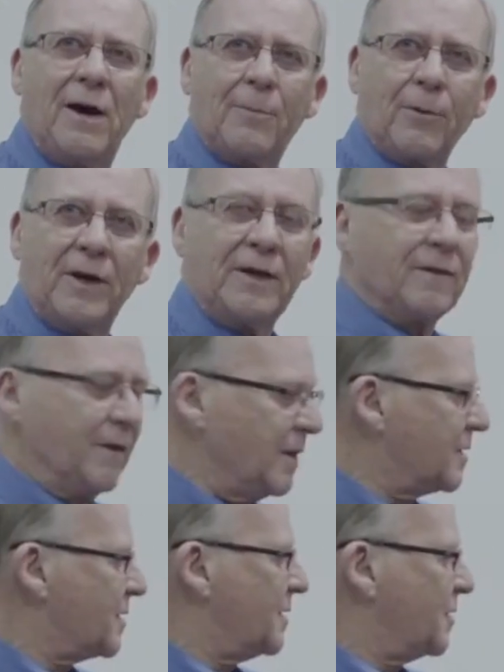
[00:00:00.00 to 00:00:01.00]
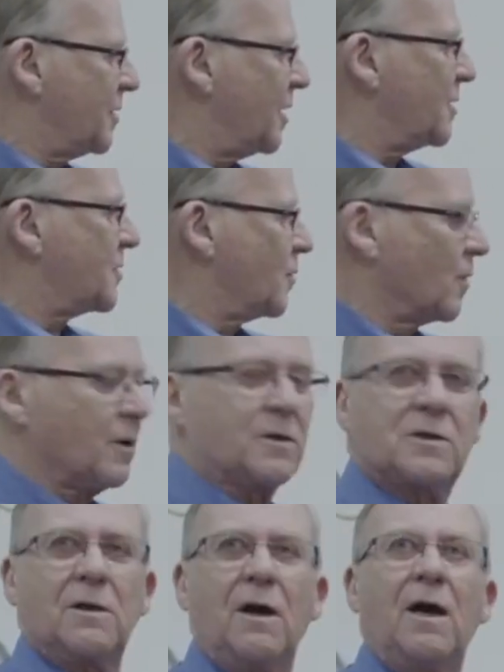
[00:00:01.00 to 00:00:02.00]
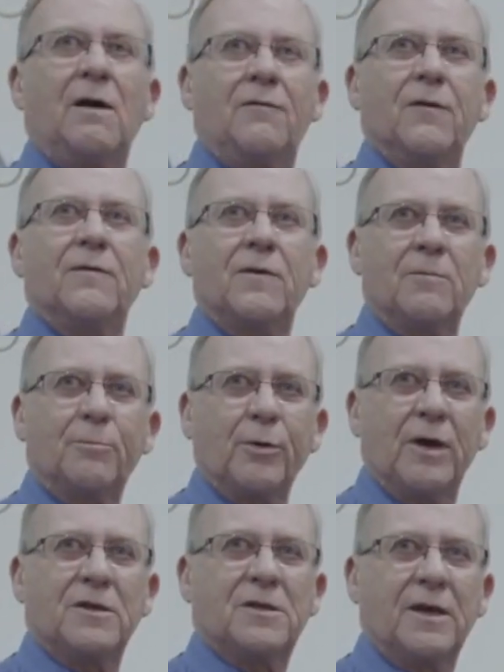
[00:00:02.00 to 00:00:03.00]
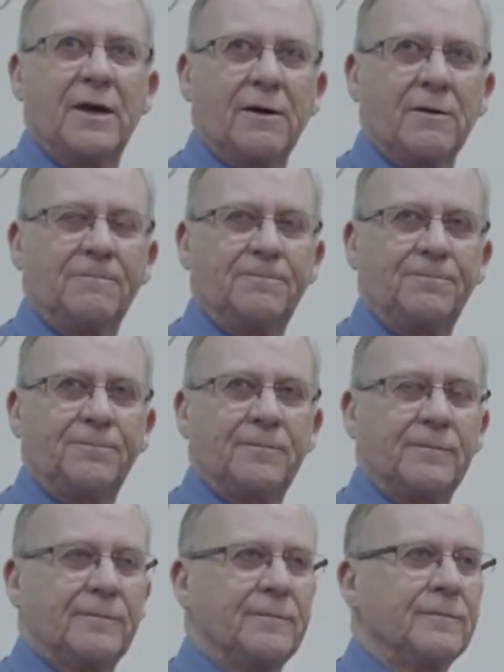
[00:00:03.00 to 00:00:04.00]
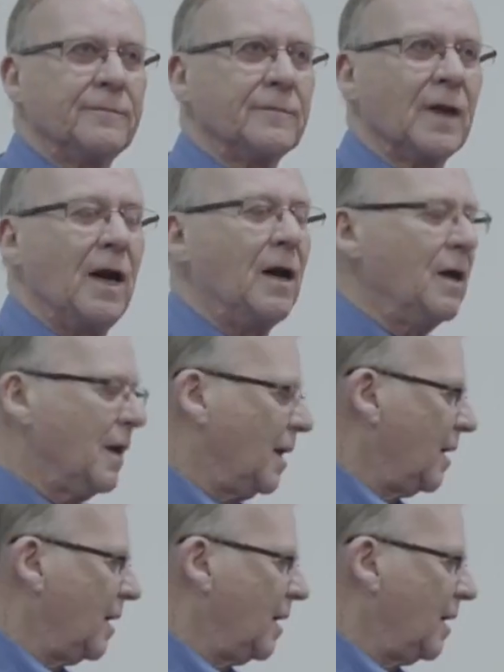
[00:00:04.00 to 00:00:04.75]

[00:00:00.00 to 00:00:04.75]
to operate. This just works off of compressed air. Now,